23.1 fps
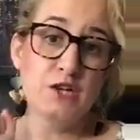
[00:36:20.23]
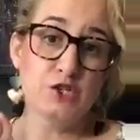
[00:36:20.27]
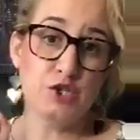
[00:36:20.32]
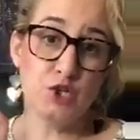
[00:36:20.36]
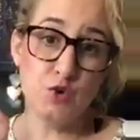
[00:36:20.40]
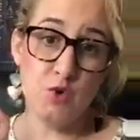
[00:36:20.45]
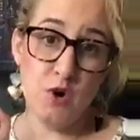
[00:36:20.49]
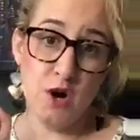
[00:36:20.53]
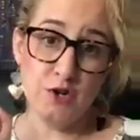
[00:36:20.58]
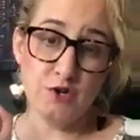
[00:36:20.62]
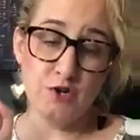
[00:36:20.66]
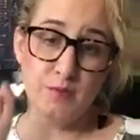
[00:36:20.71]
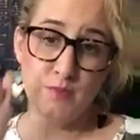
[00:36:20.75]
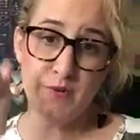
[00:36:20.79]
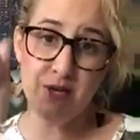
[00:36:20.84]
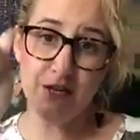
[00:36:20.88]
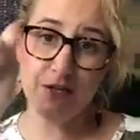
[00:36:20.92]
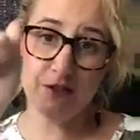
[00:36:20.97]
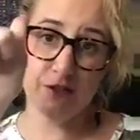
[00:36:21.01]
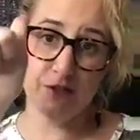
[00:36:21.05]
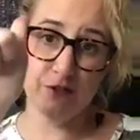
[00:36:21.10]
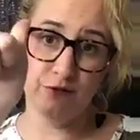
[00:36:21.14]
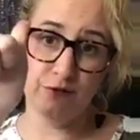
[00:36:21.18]
200
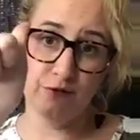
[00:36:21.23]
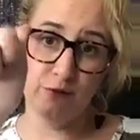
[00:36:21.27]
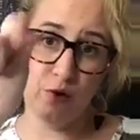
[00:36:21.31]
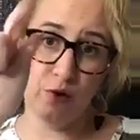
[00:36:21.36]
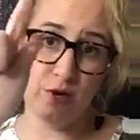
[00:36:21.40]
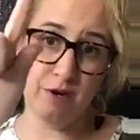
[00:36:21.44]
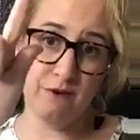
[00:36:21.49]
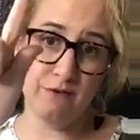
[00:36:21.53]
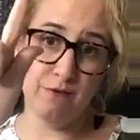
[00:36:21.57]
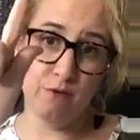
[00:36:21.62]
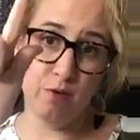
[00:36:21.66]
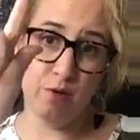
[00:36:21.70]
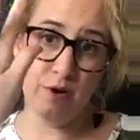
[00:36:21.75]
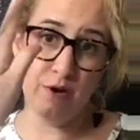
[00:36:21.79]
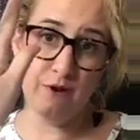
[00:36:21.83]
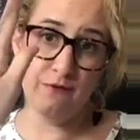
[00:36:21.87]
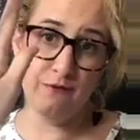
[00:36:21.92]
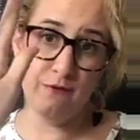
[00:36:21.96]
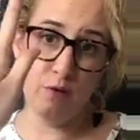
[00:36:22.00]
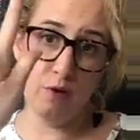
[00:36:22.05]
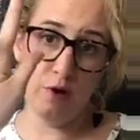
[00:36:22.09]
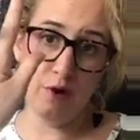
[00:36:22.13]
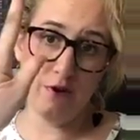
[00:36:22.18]
pieces, 40,
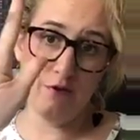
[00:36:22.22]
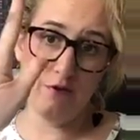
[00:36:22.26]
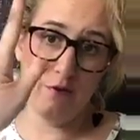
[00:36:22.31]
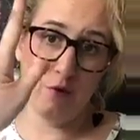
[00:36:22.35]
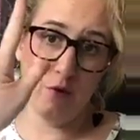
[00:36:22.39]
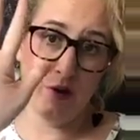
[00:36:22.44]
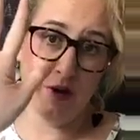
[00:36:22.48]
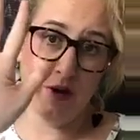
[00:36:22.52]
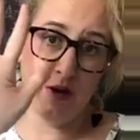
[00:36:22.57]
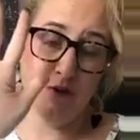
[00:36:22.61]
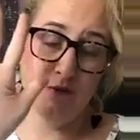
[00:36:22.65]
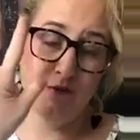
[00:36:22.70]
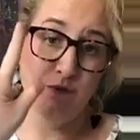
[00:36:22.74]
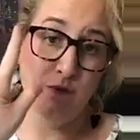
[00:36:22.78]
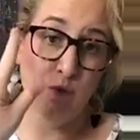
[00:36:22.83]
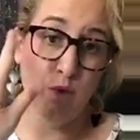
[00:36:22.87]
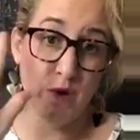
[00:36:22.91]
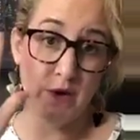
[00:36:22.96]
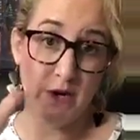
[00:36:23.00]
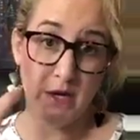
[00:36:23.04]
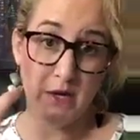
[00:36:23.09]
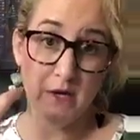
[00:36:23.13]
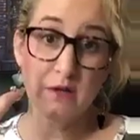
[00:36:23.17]
40, 40, 40, and
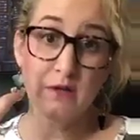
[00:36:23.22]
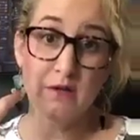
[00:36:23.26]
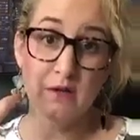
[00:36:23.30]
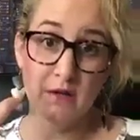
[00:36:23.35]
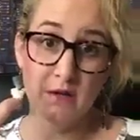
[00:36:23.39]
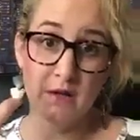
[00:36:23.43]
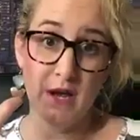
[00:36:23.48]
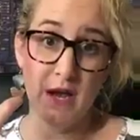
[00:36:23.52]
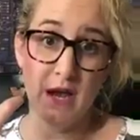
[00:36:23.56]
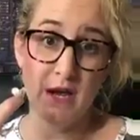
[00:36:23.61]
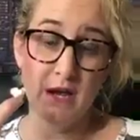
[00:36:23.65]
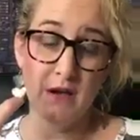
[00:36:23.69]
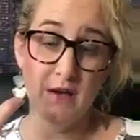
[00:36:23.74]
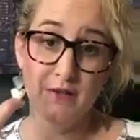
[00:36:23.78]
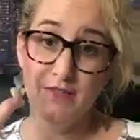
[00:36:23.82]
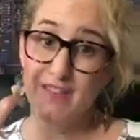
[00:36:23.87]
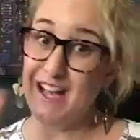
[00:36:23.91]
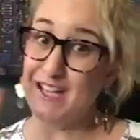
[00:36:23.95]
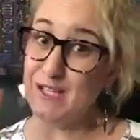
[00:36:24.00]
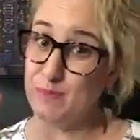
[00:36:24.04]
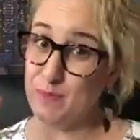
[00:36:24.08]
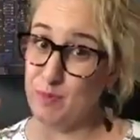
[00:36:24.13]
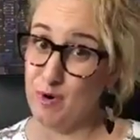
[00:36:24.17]
40. Okay?
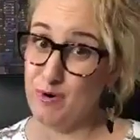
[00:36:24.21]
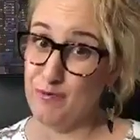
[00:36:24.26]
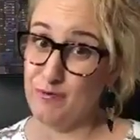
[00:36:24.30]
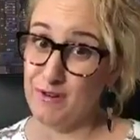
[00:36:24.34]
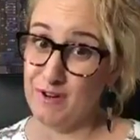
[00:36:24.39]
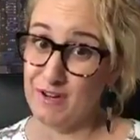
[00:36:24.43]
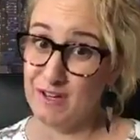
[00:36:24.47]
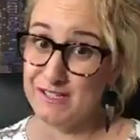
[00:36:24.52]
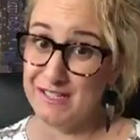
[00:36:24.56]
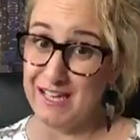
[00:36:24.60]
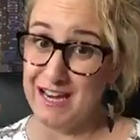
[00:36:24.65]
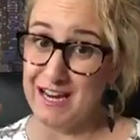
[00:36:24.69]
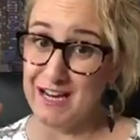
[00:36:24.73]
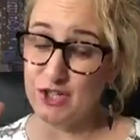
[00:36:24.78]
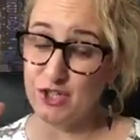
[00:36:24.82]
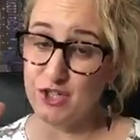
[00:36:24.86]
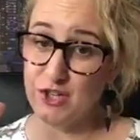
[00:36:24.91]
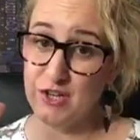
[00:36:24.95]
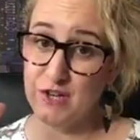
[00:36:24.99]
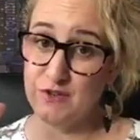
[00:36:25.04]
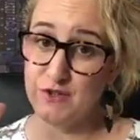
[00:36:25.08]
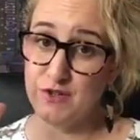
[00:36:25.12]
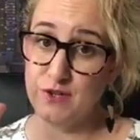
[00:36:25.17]
That's perfect because that
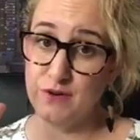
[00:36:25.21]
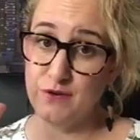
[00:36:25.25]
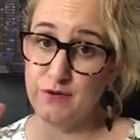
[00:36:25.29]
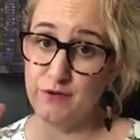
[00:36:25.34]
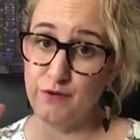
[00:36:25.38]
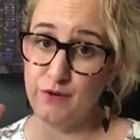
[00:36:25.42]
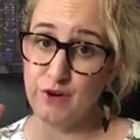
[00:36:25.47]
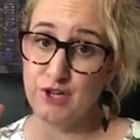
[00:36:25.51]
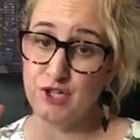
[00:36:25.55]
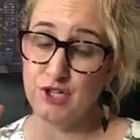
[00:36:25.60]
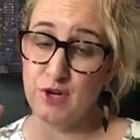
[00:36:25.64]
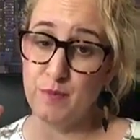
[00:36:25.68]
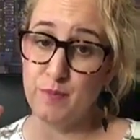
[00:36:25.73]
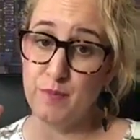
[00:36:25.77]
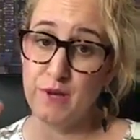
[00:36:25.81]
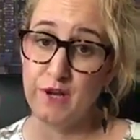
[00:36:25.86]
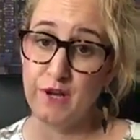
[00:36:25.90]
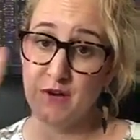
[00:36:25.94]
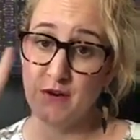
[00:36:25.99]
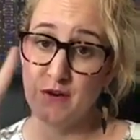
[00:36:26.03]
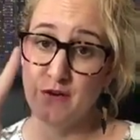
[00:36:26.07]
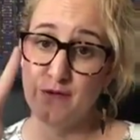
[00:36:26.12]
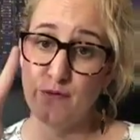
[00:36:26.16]
actually gives you your free
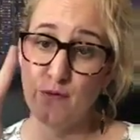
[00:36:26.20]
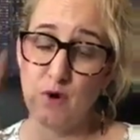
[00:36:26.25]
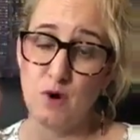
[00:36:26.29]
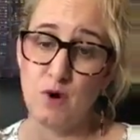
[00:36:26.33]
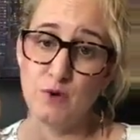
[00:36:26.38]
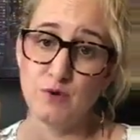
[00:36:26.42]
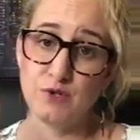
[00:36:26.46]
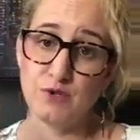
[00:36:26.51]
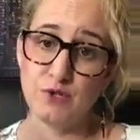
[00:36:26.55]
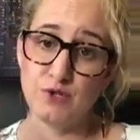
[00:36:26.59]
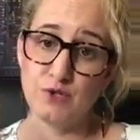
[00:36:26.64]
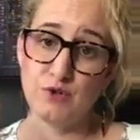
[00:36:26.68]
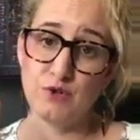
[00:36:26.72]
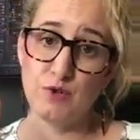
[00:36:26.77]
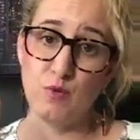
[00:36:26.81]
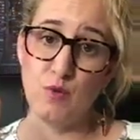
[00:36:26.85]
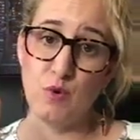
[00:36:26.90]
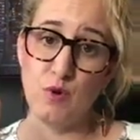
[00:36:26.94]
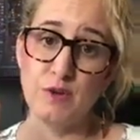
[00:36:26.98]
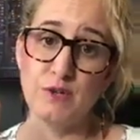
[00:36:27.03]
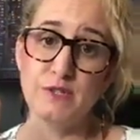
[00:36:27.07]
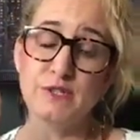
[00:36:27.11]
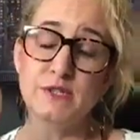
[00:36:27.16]
shipping and your 4 hostess
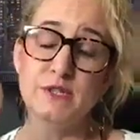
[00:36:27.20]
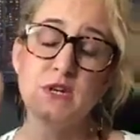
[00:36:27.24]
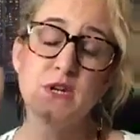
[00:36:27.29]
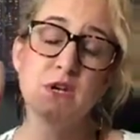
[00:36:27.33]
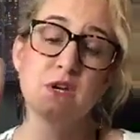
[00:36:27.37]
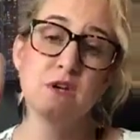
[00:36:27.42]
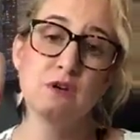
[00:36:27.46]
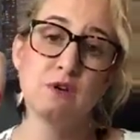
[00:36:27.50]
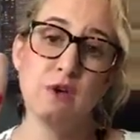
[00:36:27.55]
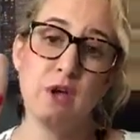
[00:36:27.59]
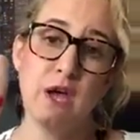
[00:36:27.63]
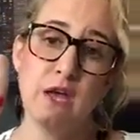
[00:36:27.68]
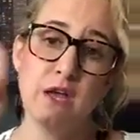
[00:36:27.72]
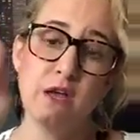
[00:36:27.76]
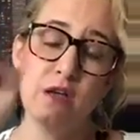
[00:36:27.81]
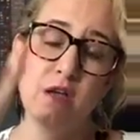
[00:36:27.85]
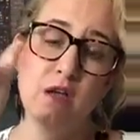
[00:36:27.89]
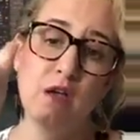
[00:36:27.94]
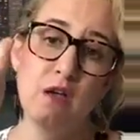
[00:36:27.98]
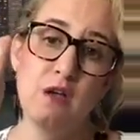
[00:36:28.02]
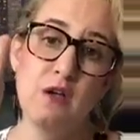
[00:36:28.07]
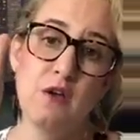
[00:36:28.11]
rewards. Okay?